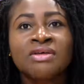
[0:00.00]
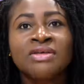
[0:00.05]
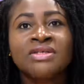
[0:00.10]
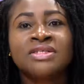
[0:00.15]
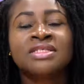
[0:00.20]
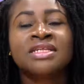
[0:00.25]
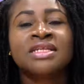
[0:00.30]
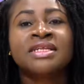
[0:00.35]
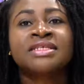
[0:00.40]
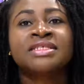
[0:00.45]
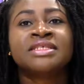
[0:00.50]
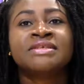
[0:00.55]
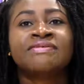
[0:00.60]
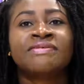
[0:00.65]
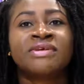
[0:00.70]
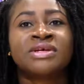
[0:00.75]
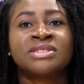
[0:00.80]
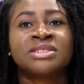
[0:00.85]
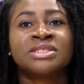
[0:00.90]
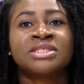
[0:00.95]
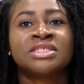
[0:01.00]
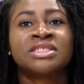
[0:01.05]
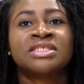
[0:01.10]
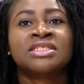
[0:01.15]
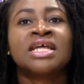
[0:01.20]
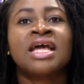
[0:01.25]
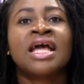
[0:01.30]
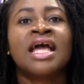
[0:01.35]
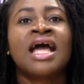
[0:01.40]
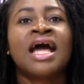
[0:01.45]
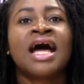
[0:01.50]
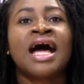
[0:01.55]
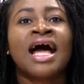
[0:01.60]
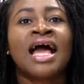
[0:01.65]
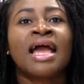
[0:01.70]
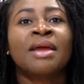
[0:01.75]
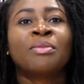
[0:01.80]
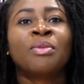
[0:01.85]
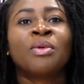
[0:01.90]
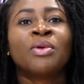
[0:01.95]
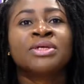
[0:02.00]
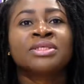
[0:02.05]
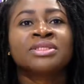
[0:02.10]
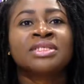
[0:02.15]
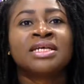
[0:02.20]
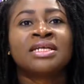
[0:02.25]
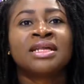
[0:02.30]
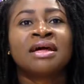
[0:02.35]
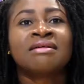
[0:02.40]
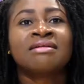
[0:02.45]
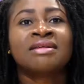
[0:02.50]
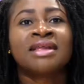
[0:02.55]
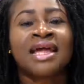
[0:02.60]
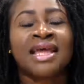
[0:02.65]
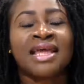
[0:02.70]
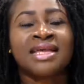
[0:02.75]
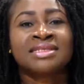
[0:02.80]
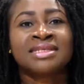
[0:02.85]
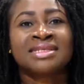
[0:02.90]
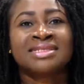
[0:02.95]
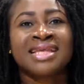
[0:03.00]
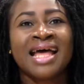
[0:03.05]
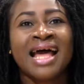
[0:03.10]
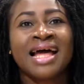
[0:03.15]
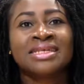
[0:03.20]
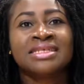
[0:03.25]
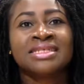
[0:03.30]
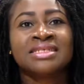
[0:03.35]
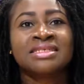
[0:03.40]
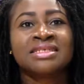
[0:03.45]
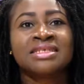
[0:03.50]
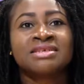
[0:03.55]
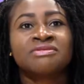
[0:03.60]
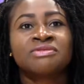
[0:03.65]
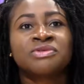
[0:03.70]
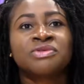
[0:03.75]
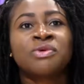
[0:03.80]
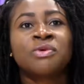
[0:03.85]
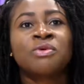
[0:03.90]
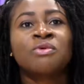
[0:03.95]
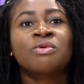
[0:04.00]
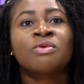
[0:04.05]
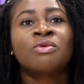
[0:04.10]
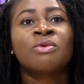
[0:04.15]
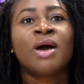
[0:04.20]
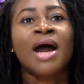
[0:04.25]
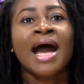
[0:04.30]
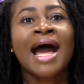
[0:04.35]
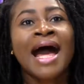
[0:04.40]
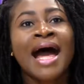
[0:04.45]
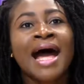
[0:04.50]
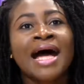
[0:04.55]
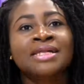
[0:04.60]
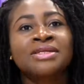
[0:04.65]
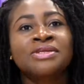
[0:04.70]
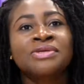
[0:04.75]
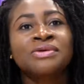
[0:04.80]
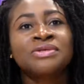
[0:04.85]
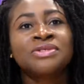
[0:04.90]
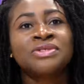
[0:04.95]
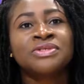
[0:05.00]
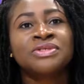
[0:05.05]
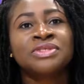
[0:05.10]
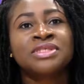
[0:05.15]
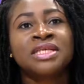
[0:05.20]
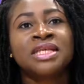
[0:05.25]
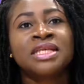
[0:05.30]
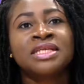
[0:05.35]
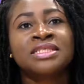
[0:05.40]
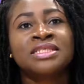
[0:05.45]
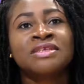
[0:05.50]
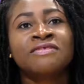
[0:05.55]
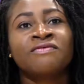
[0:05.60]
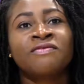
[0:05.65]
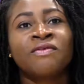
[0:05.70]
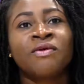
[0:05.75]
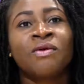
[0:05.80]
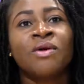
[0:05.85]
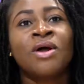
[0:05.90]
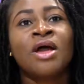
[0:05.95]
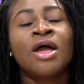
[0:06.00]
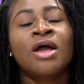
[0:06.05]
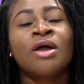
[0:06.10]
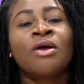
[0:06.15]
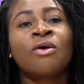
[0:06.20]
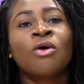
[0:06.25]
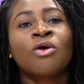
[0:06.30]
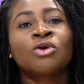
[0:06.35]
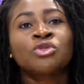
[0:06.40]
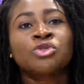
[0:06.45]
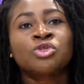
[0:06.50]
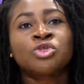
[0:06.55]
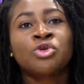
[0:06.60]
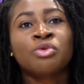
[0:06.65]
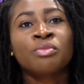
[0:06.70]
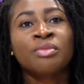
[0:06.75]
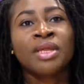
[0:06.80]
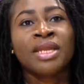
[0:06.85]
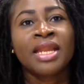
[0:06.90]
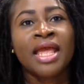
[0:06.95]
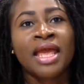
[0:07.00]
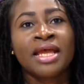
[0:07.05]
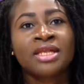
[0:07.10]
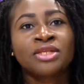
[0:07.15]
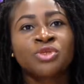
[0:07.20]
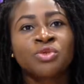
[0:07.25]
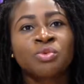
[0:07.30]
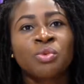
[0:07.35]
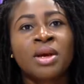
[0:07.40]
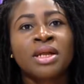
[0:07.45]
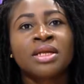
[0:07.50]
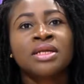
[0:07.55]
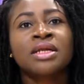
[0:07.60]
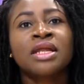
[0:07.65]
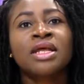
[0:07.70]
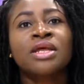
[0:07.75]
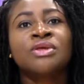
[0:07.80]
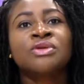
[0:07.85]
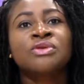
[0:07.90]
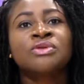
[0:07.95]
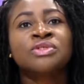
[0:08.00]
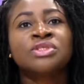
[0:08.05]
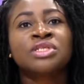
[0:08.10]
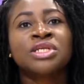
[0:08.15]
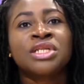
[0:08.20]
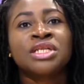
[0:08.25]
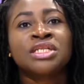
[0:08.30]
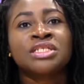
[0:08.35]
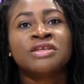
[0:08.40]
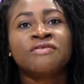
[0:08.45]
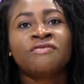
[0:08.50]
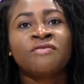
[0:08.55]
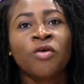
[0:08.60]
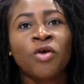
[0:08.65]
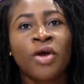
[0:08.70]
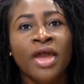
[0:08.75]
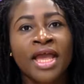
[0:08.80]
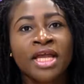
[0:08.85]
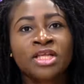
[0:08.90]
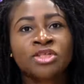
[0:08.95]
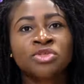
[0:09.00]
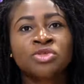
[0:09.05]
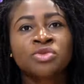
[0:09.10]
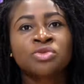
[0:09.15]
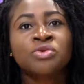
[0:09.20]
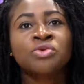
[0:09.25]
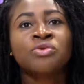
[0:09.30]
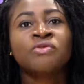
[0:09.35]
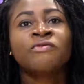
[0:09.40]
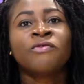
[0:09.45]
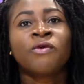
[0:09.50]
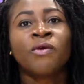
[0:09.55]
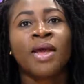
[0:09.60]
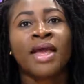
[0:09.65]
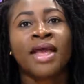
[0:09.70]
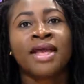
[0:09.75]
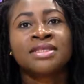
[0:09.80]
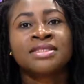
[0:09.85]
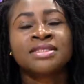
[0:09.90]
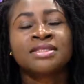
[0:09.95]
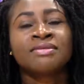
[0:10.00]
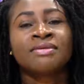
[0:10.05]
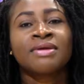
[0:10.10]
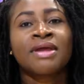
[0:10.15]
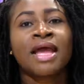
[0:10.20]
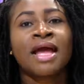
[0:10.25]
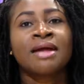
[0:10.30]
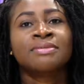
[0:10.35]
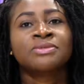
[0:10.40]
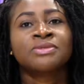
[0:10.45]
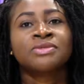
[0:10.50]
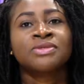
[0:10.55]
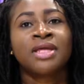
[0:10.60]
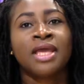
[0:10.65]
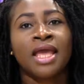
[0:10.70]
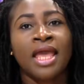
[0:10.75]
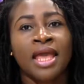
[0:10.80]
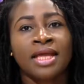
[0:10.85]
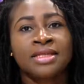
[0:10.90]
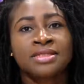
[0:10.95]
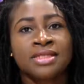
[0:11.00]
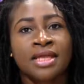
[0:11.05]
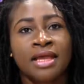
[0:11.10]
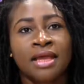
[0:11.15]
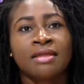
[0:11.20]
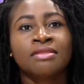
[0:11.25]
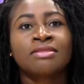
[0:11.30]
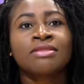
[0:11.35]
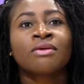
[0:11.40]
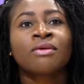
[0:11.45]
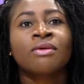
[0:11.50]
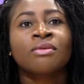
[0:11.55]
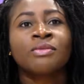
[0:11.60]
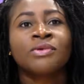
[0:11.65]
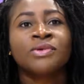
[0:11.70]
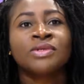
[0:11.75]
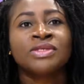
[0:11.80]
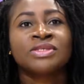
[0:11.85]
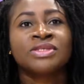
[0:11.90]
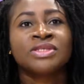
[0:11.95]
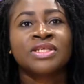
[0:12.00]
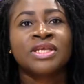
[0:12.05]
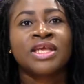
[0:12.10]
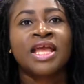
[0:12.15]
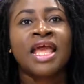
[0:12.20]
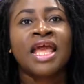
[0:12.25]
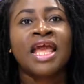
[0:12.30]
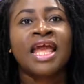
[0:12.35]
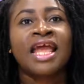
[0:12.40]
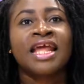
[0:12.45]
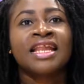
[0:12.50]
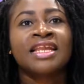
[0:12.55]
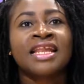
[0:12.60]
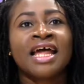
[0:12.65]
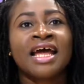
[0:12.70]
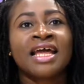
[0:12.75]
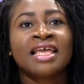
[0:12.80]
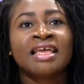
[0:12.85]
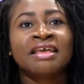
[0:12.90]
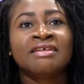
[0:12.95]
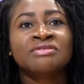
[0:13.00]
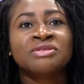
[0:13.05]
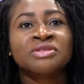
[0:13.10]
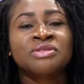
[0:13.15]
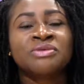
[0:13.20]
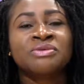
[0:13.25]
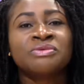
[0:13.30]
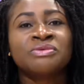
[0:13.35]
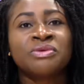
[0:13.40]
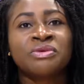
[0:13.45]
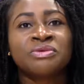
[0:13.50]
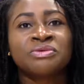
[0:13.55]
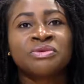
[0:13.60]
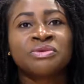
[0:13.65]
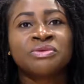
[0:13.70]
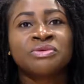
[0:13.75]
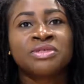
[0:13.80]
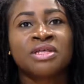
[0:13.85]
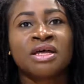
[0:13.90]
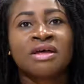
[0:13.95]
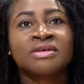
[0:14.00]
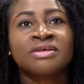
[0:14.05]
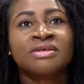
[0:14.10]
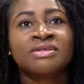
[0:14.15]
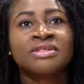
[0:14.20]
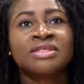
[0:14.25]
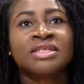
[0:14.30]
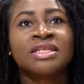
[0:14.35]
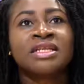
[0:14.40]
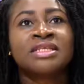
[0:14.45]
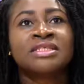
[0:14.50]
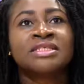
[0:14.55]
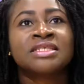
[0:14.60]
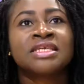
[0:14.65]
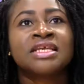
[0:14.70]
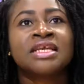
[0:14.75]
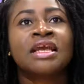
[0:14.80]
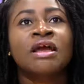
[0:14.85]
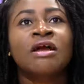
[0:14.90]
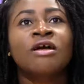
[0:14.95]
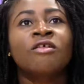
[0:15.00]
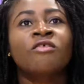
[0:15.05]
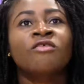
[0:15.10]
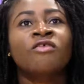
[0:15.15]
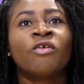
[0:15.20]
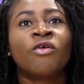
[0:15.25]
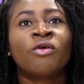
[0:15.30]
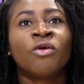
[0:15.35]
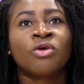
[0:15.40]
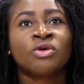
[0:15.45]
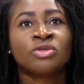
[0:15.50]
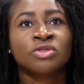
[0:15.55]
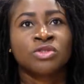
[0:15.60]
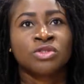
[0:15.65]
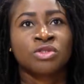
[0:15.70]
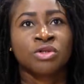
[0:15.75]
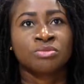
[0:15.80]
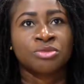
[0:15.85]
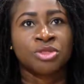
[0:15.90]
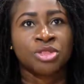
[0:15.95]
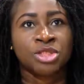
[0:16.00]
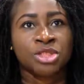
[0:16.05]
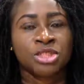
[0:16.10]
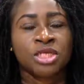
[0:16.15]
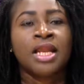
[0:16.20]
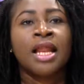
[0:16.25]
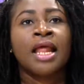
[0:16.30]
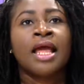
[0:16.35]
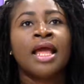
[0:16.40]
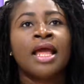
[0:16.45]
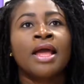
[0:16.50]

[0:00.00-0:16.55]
utility function, I pointed out that it is additive. So we'll add your utility for consuming X1, utility for X2, for X3 up to the Xn commodity, and that gives you your total utility for consumption.